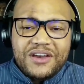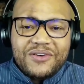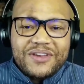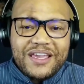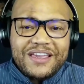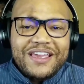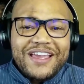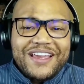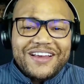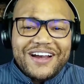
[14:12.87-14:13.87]
okay,
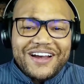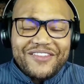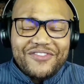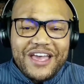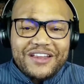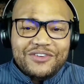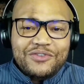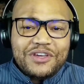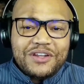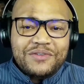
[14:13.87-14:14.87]
that you
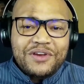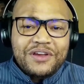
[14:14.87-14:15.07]
can